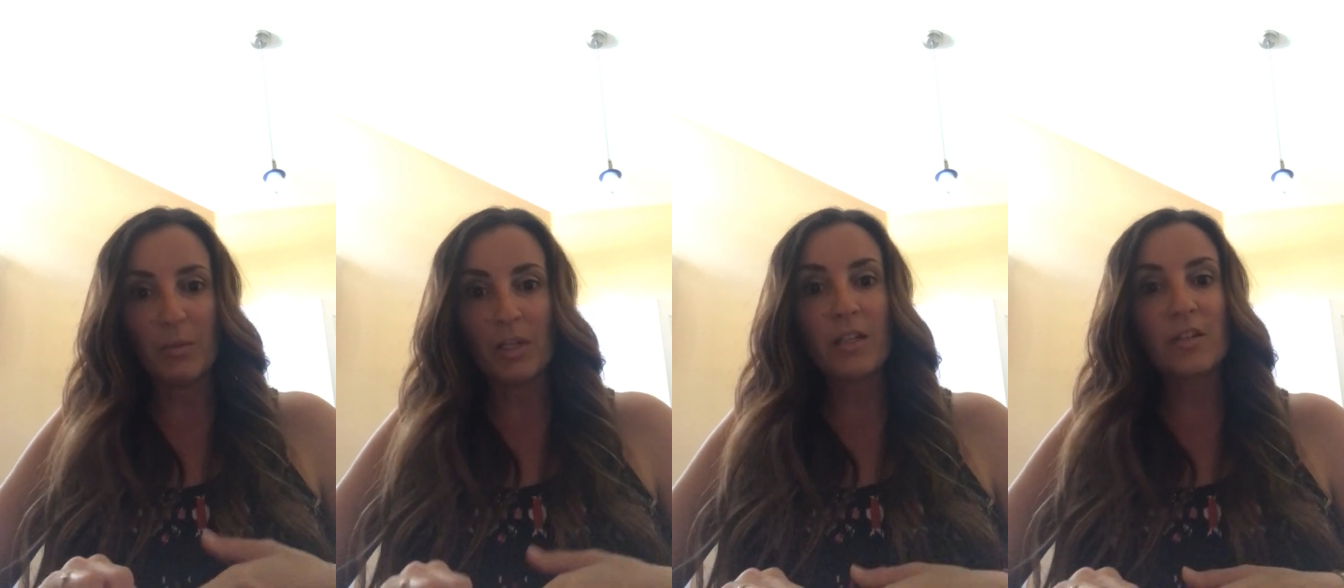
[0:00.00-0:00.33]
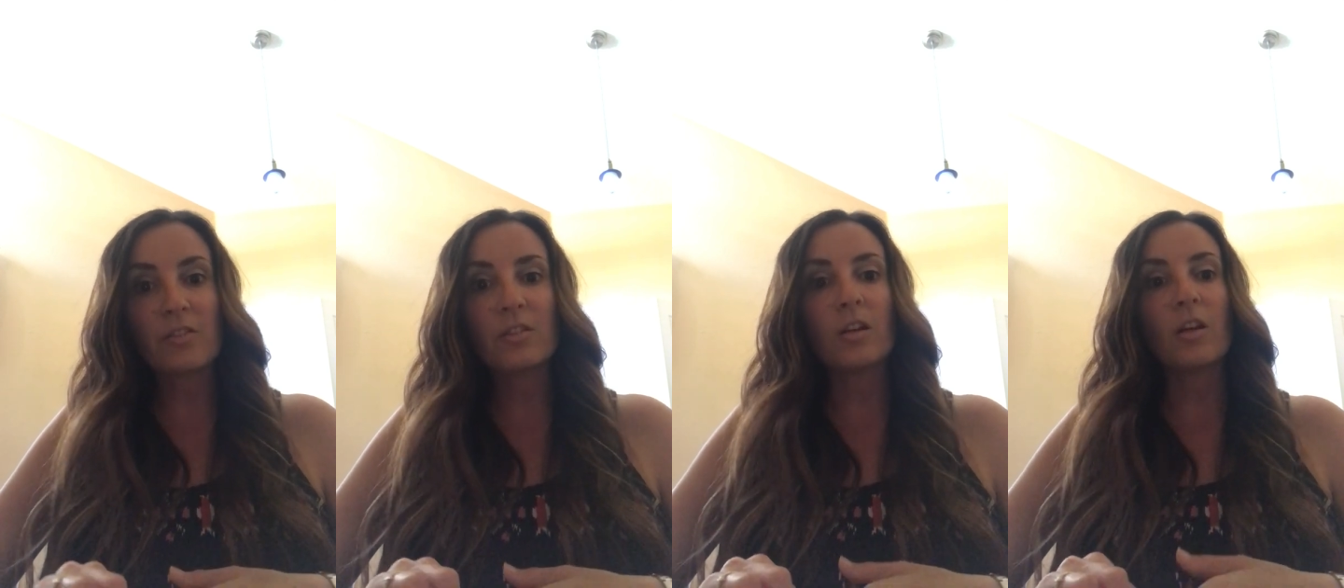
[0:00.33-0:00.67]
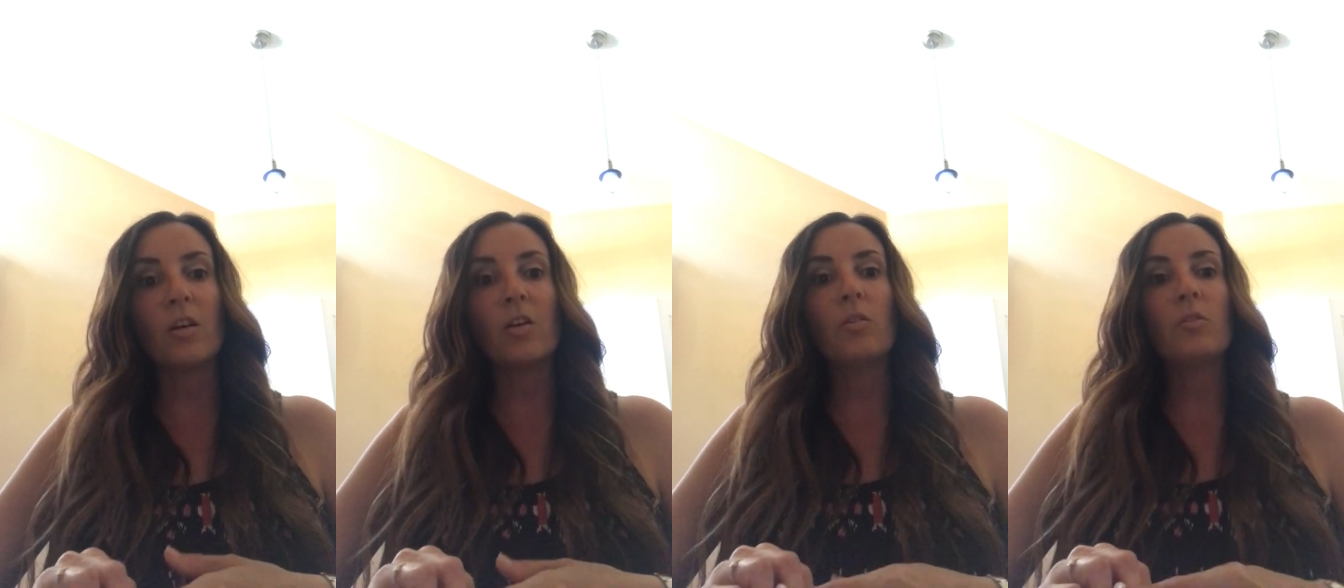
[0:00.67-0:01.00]
many years
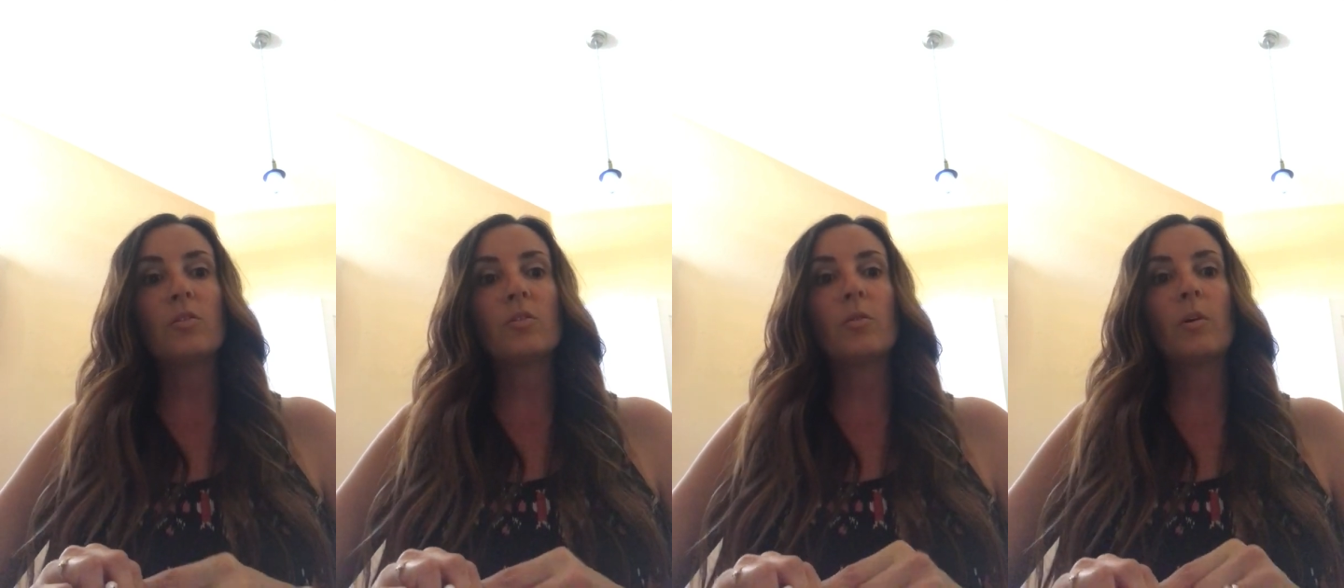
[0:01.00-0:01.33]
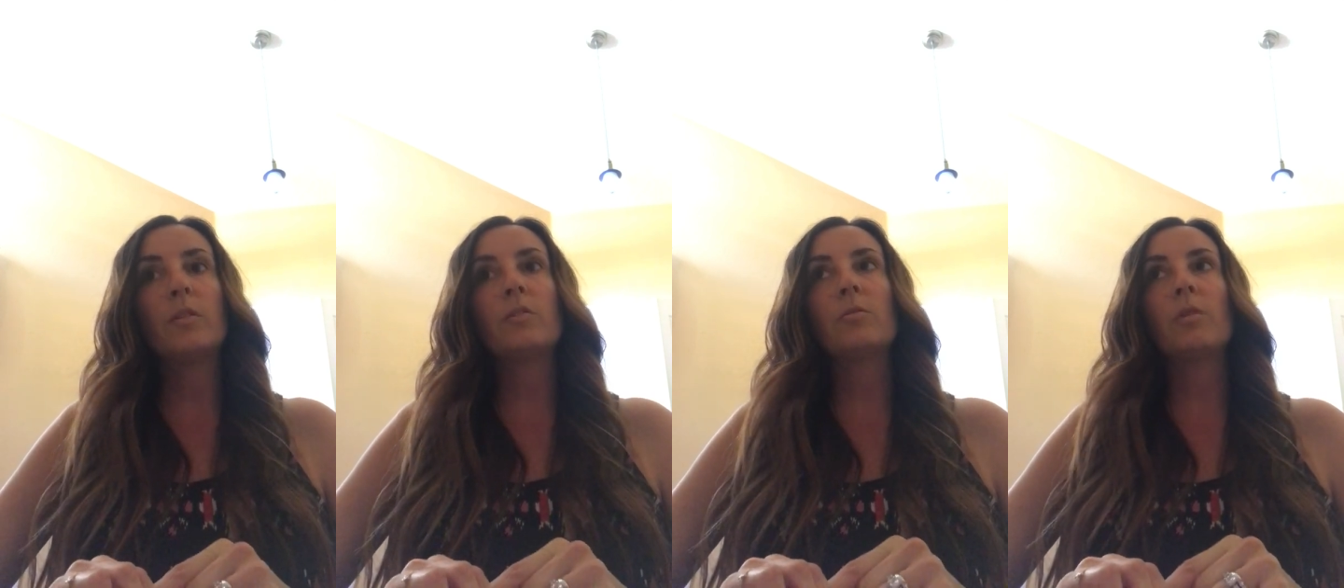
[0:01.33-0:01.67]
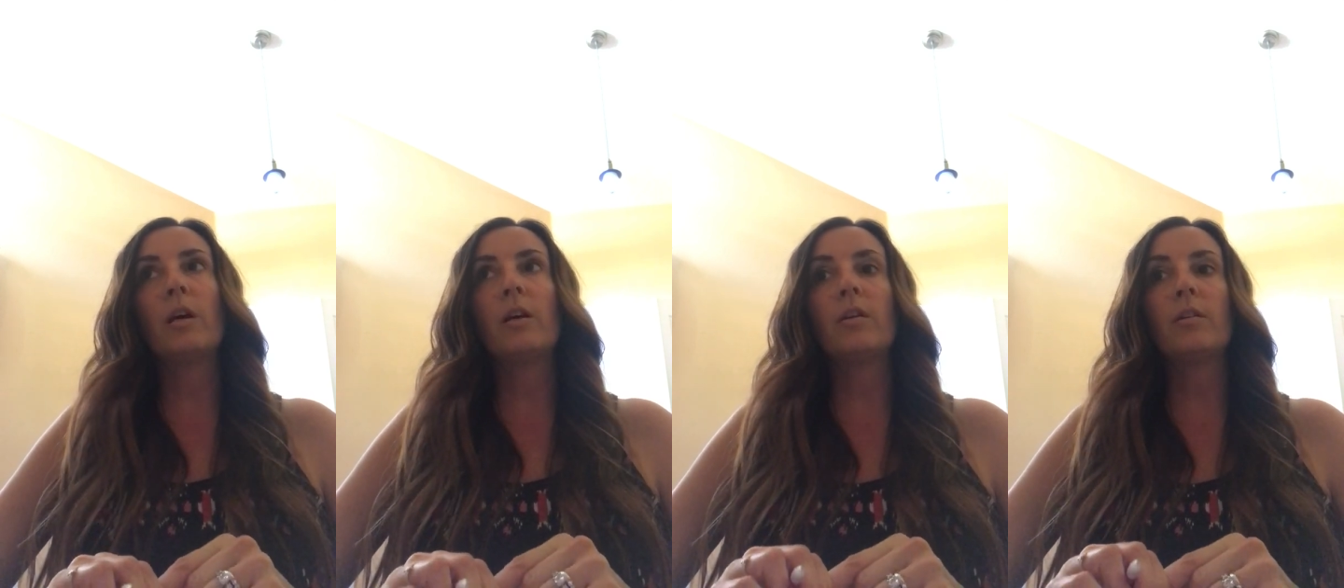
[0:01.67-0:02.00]
ago, so I do
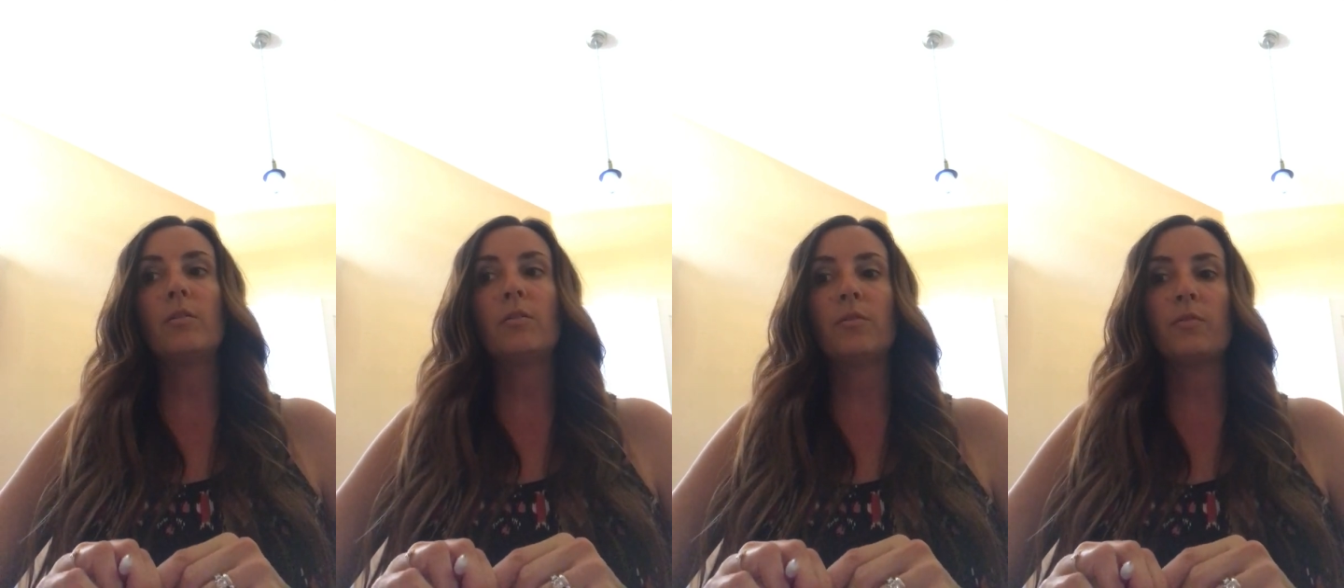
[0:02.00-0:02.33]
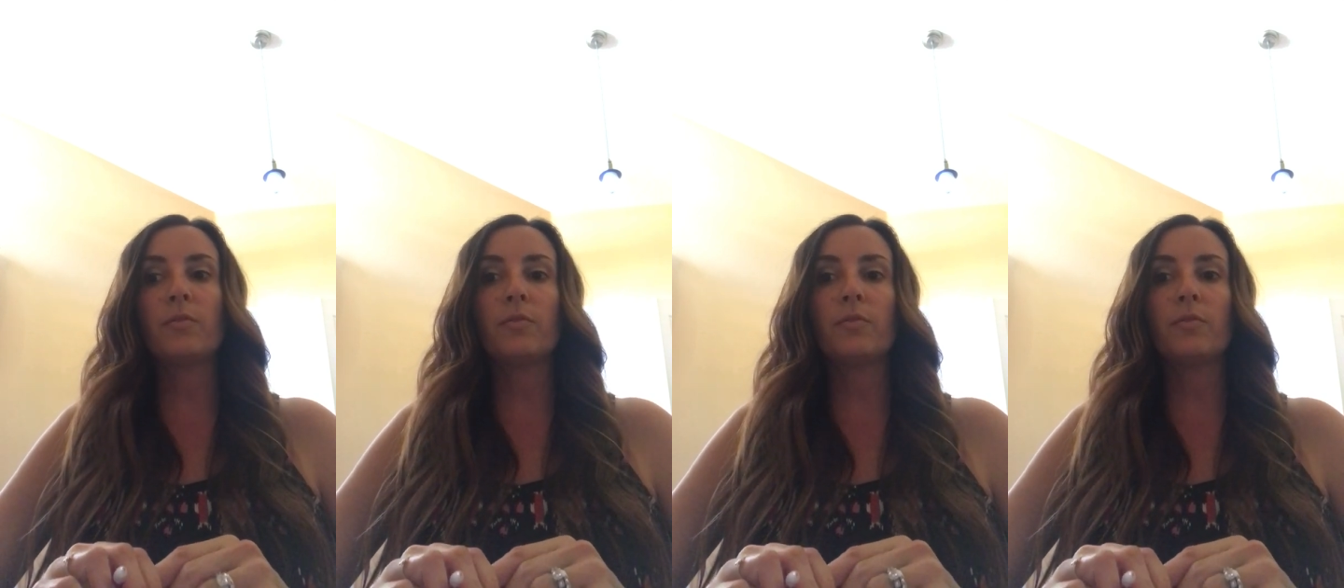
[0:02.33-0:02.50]
have